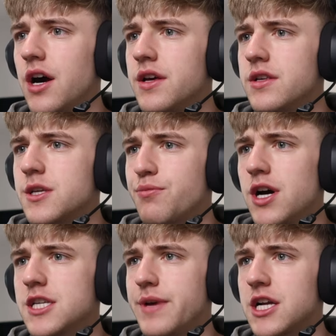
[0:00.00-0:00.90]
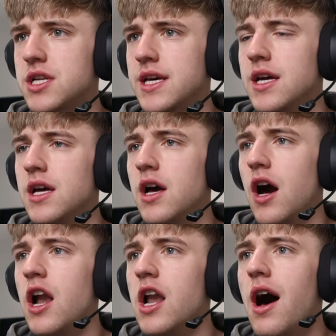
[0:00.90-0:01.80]
kind of surprised me, actually.
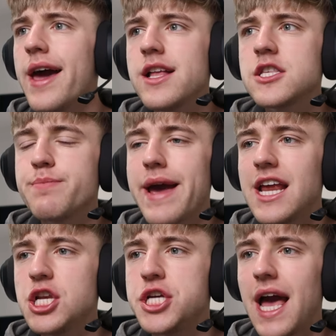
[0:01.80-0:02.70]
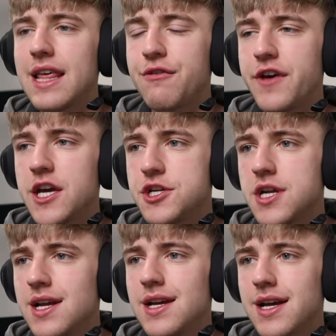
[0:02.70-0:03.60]
A lion's mane
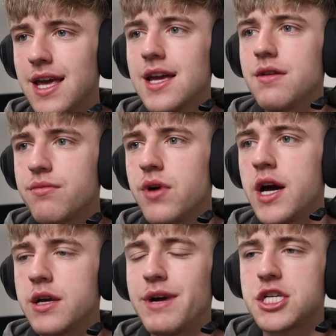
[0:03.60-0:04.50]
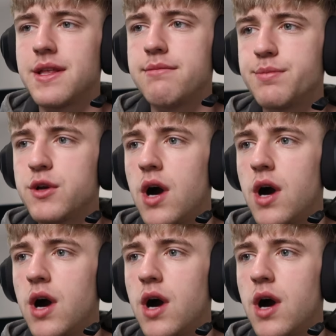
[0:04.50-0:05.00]
jellyfish. Okay, I imagine them to be